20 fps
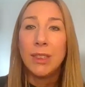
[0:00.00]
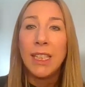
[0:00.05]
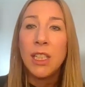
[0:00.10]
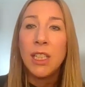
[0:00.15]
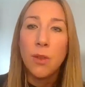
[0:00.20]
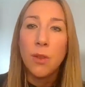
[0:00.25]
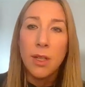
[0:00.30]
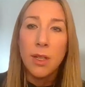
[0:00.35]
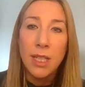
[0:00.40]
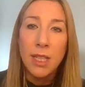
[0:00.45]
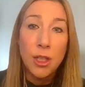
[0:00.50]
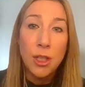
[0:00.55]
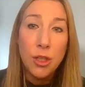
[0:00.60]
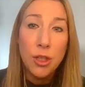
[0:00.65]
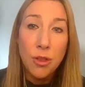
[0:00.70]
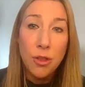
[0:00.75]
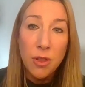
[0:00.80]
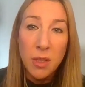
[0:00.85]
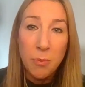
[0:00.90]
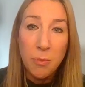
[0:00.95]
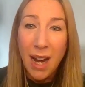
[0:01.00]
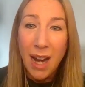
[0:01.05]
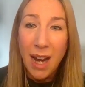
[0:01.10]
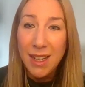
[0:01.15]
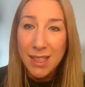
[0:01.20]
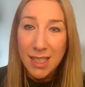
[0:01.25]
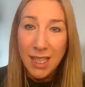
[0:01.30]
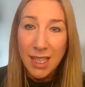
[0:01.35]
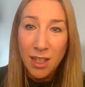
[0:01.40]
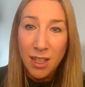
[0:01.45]
they do is they just use
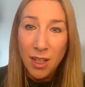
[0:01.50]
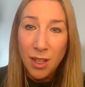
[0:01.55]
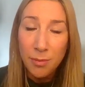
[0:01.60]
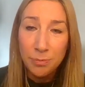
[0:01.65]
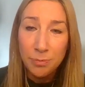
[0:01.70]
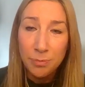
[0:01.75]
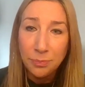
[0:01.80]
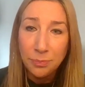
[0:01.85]
bacteria